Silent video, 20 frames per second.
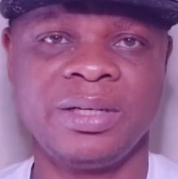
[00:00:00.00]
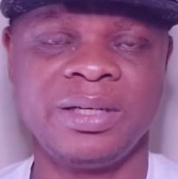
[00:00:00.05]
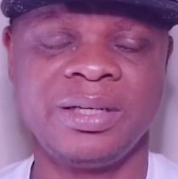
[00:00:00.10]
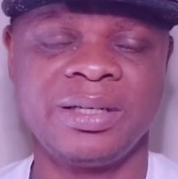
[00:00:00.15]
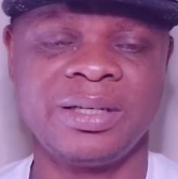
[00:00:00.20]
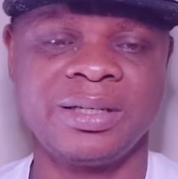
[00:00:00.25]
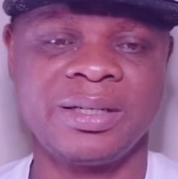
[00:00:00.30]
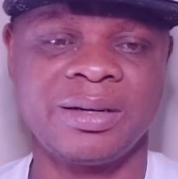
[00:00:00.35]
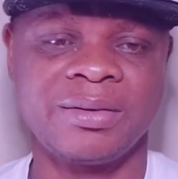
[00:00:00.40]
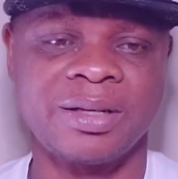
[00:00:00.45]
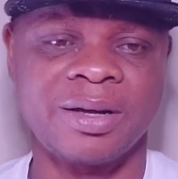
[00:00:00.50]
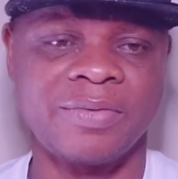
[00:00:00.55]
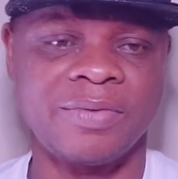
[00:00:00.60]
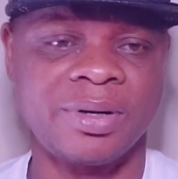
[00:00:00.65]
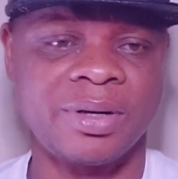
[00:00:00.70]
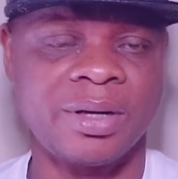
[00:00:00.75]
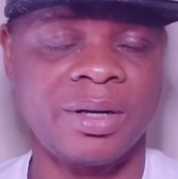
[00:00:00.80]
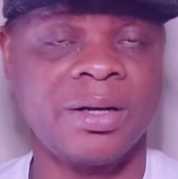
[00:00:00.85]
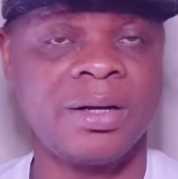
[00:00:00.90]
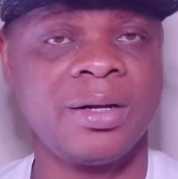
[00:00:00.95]
in South
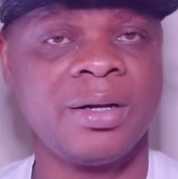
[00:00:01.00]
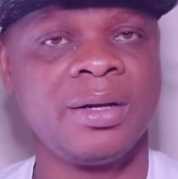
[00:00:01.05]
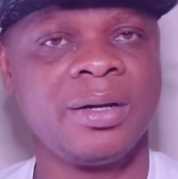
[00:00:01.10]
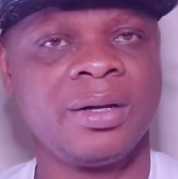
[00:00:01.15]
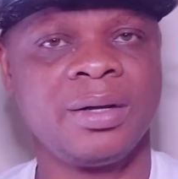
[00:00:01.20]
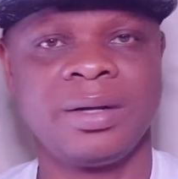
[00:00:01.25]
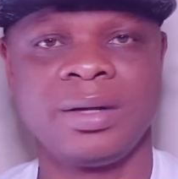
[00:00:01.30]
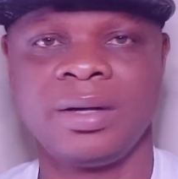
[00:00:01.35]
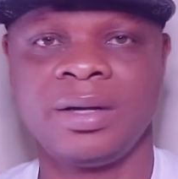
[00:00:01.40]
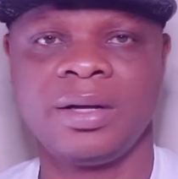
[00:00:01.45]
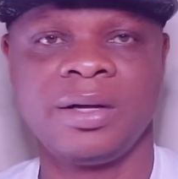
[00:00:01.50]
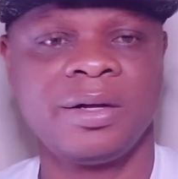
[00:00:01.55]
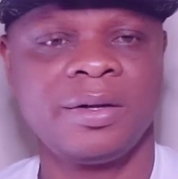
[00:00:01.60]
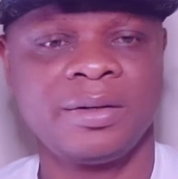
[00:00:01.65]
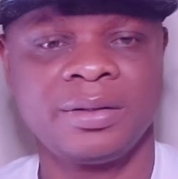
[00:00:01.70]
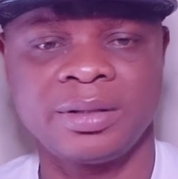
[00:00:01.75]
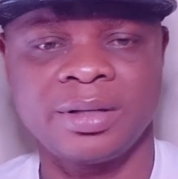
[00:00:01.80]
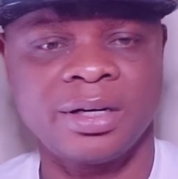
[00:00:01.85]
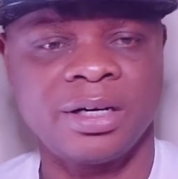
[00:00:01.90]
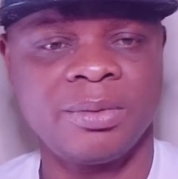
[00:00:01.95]
Africa.
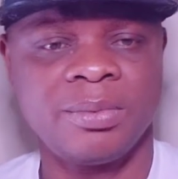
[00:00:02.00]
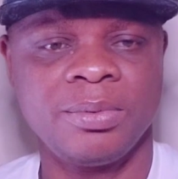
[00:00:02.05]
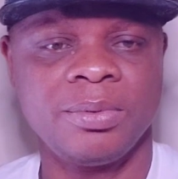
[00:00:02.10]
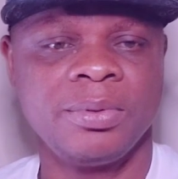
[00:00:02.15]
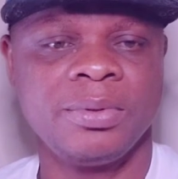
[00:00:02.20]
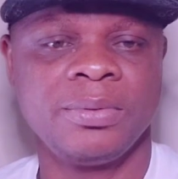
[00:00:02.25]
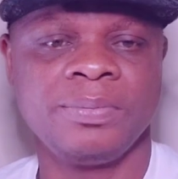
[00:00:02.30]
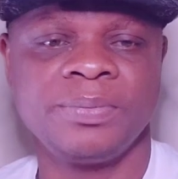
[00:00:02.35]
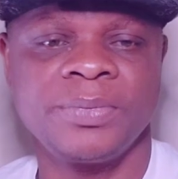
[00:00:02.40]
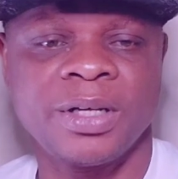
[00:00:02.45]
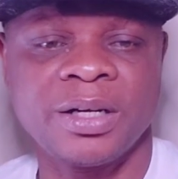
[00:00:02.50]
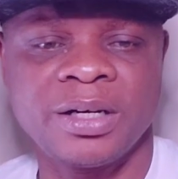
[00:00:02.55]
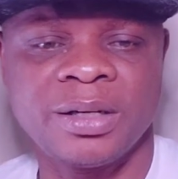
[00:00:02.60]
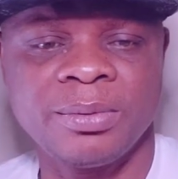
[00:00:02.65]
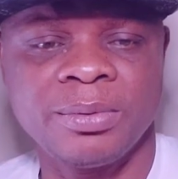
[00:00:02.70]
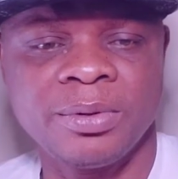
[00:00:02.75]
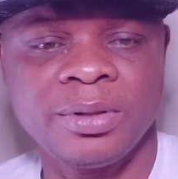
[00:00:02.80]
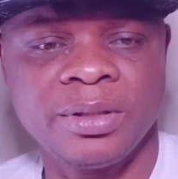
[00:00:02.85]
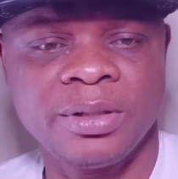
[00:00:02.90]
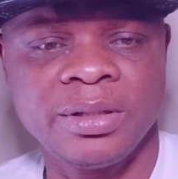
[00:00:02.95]
Terrible,
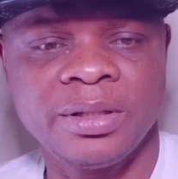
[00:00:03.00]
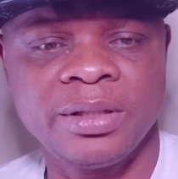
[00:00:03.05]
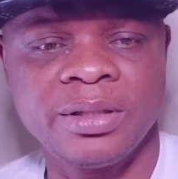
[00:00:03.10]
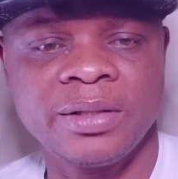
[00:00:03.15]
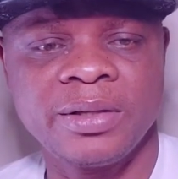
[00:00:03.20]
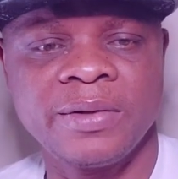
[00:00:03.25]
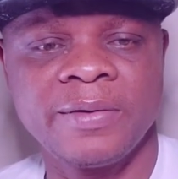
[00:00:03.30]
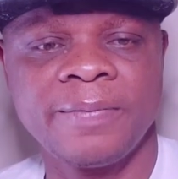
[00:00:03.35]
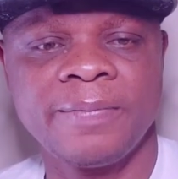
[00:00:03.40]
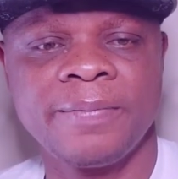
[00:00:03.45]
terrible indeed.